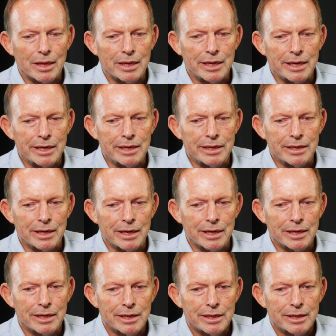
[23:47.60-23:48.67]
he
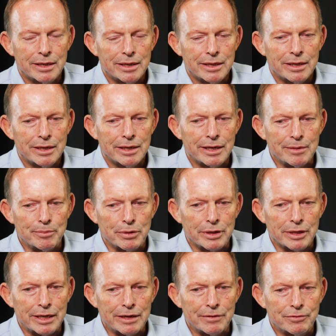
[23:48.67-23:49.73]

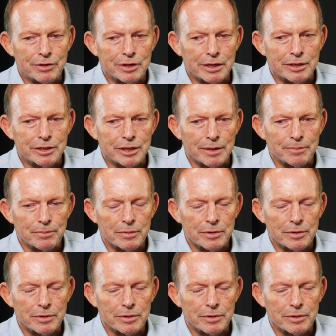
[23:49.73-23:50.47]
believed that